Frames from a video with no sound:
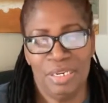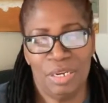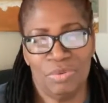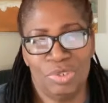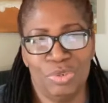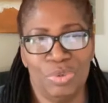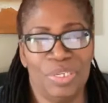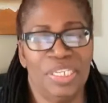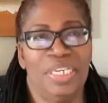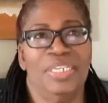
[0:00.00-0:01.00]
Now,
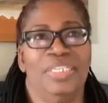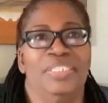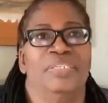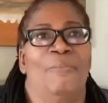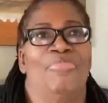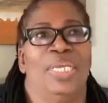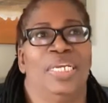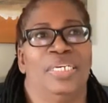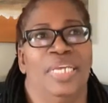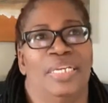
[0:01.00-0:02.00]
sukanya is
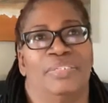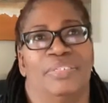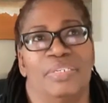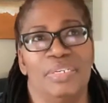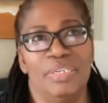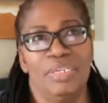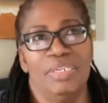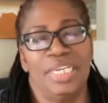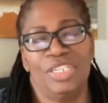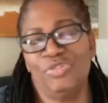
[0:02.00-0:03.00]
something that
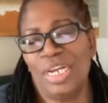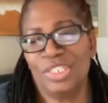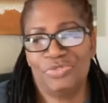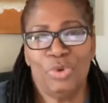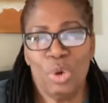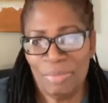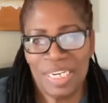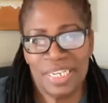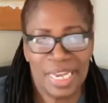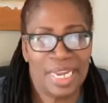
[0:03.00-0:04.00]
they transform in
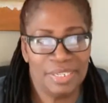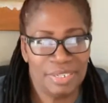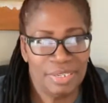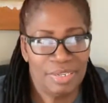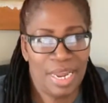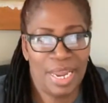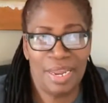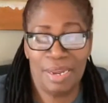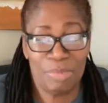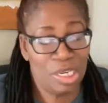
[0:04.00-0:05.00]
the night. I
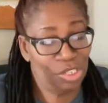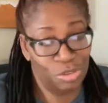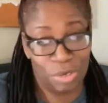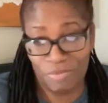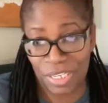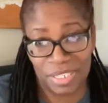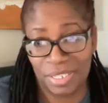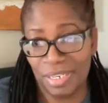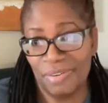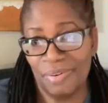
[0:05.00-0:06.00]
am not sure if they're
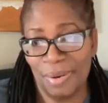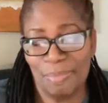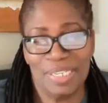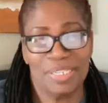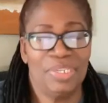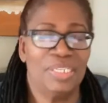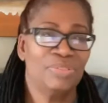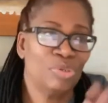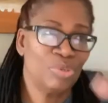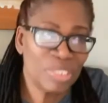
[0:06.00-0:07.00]
still around, but
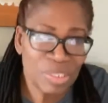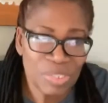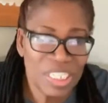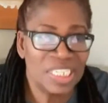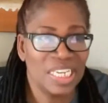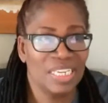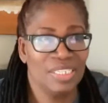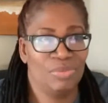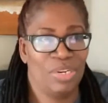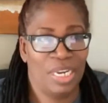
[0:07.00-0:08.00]
those were the
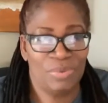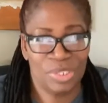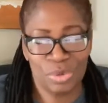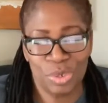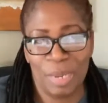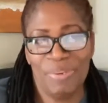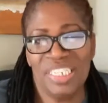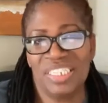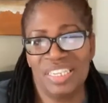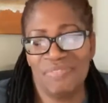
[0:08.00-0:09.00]
days when I was growing up in
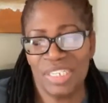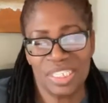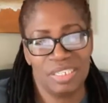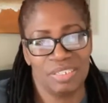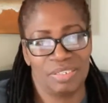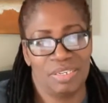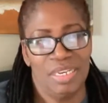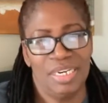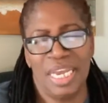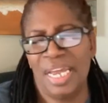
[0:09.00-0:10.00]
the 70s.
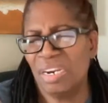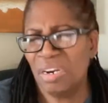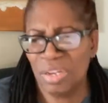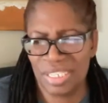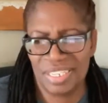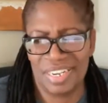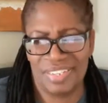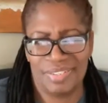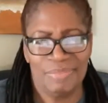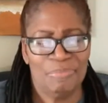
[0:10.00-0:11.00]
They had a lot of that.